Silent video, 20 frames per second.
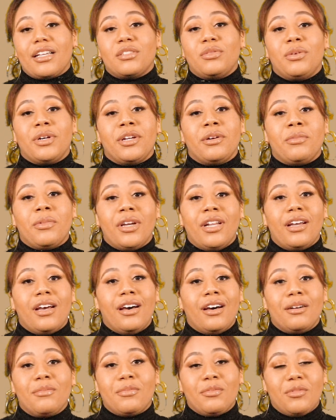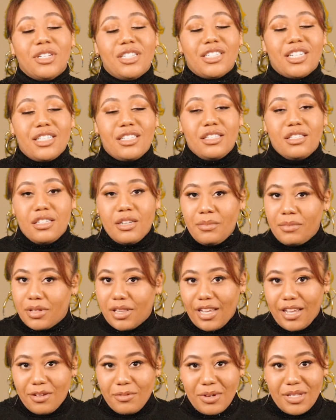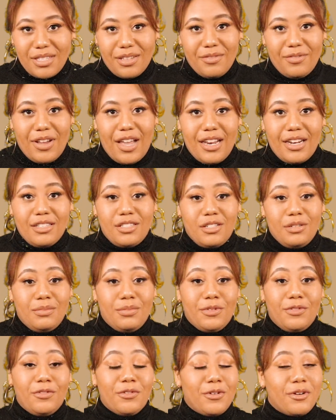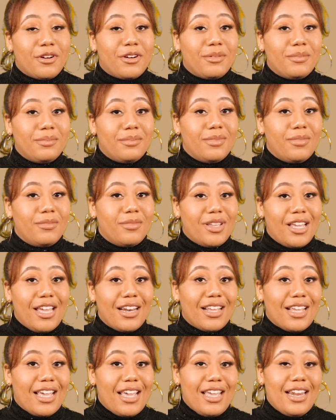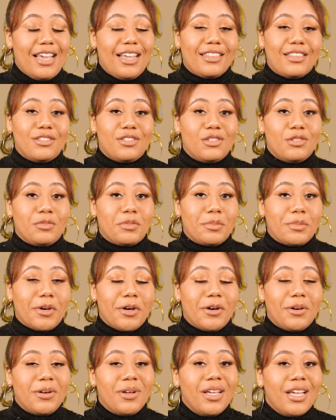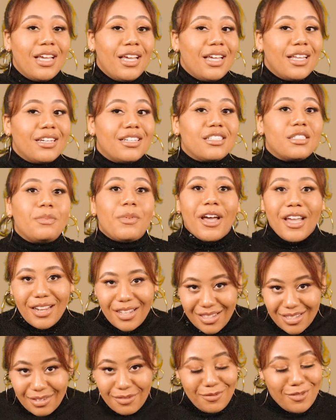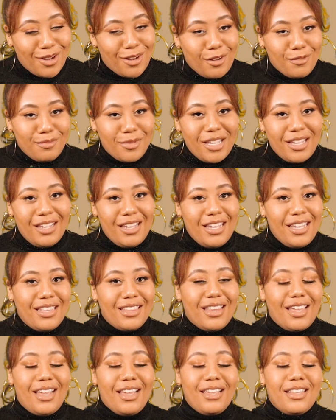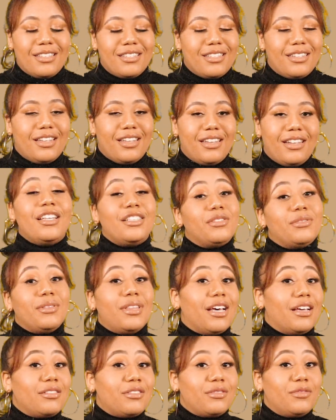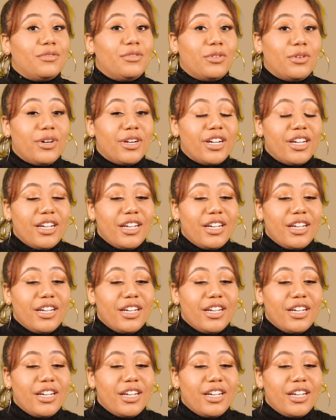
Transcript: Twitter went up when Justin Timberlake was invited to perform yet again at the Super Bowl, despite his involvement in that incident in 2004.